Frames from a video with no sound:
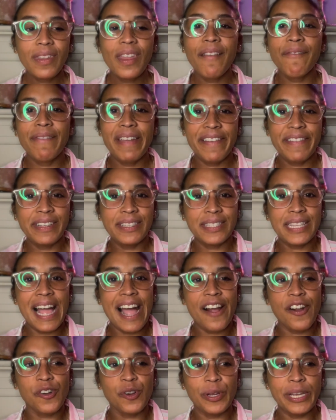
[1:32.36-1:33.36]
very
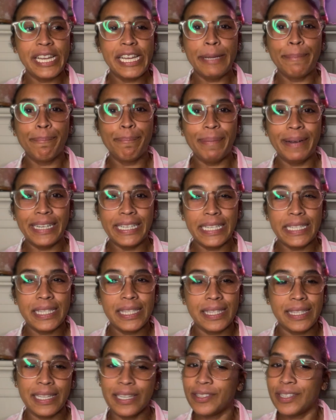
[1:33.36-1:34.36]
soury, but it
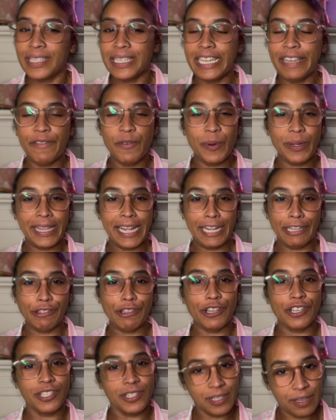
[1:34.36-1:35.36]
still doesn't leave you with that
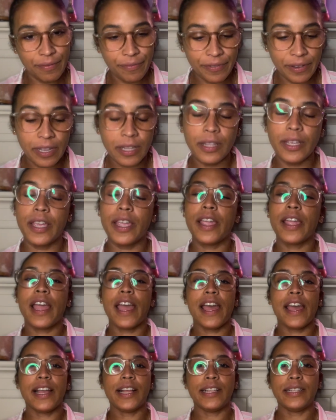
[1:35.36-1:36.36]
thirsty feeling.
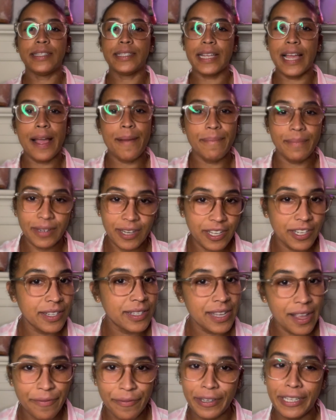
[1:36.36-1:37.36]
And I'm
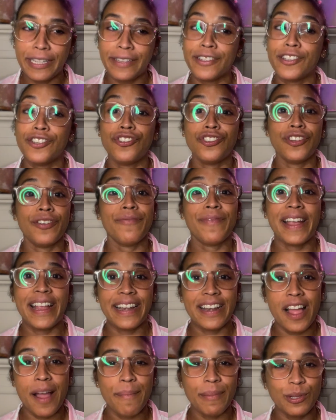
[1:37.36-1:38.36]
gonna definitely eat this shit right
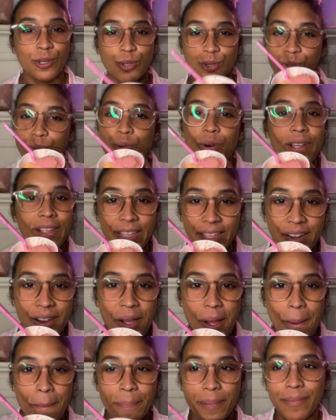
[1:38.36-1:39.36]
now. I'm gonna get
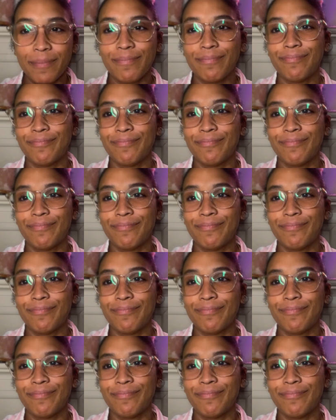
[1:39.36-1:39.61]
up.